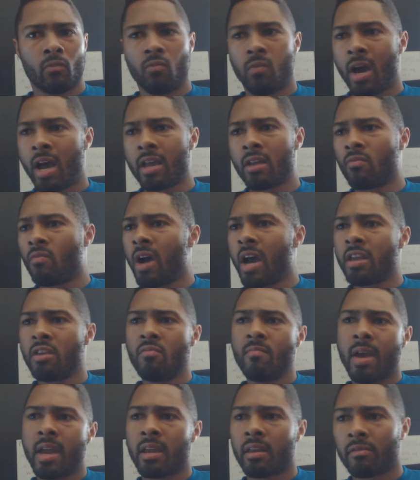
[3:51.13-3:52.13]
Why why
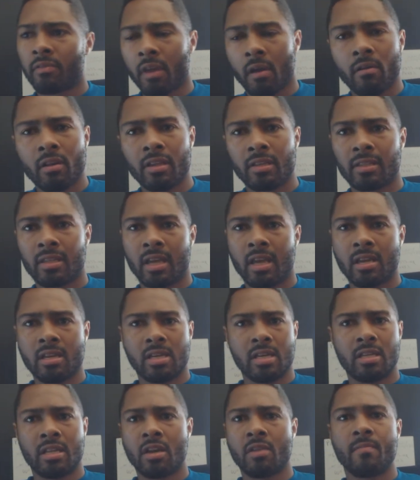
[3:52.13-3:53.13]
you making 30
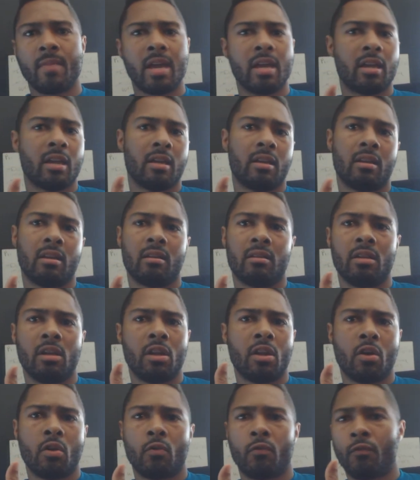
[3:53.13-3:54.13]
cent and they're making,
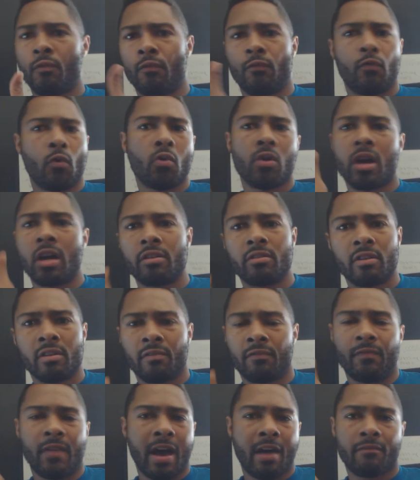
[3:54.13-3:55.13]
you know,
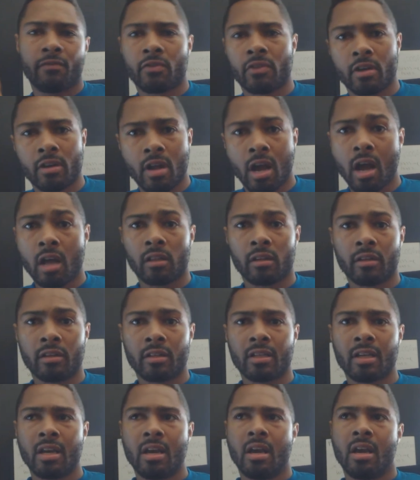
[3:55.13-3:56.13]
400 and 500
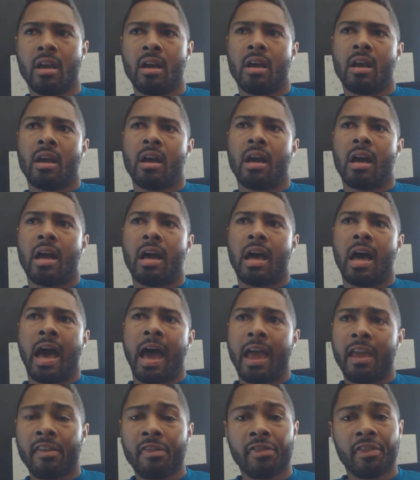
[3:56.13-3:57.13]
dollars?
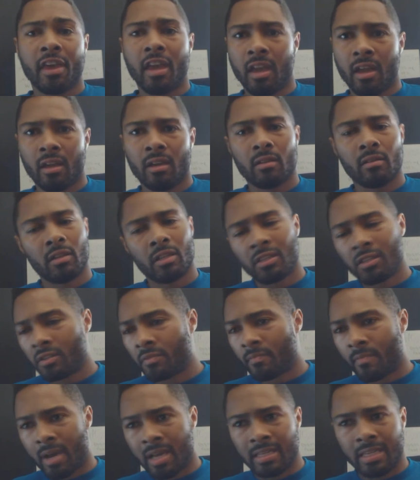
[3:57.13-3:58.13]
I think
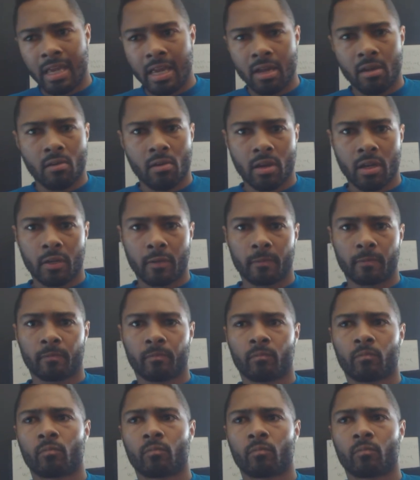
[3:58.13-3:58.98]
this is my take on it.